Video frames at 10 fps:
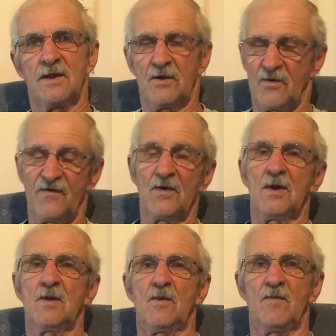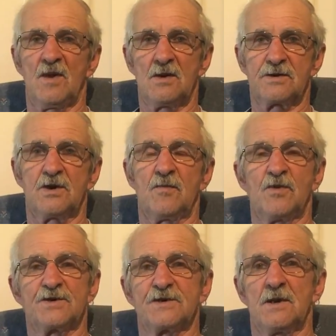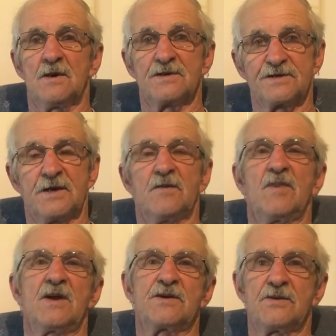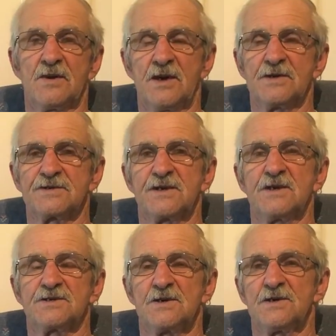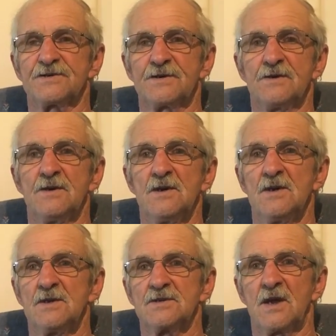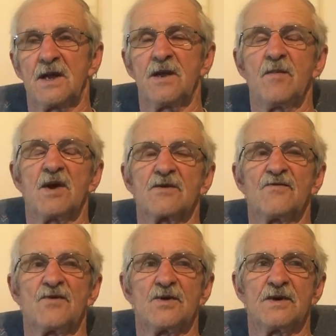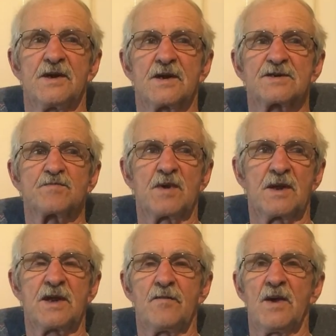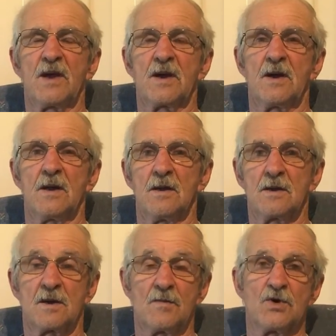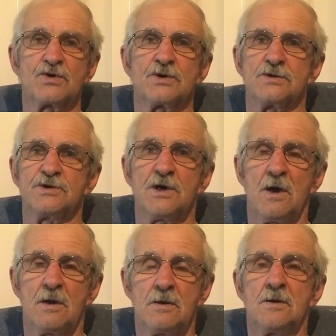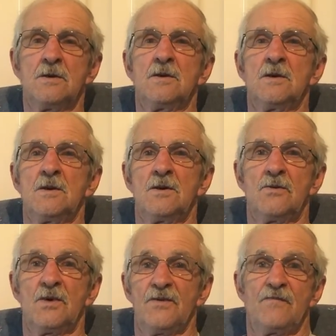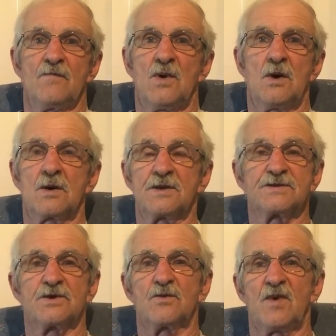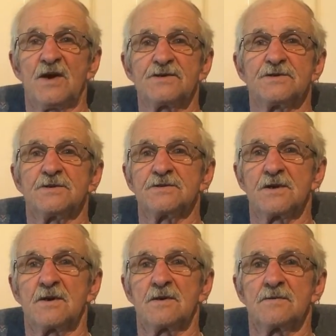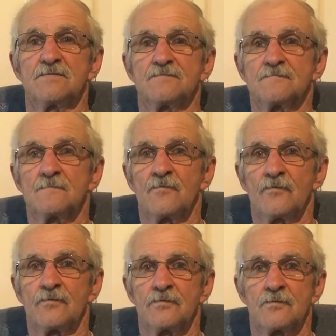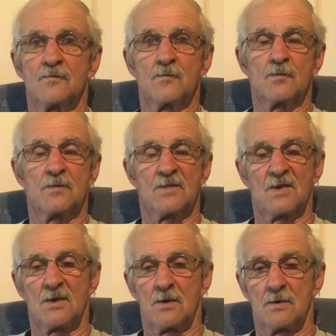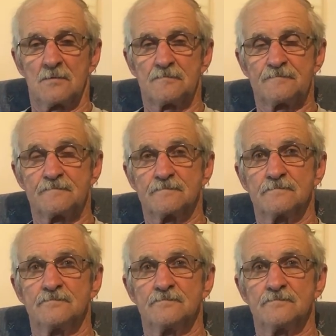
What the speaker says: they would fill in with military personnel and send them back to the United States also. I came back to Fort Dix, but I came back on a commercial jet with all kinds of other passengers on it.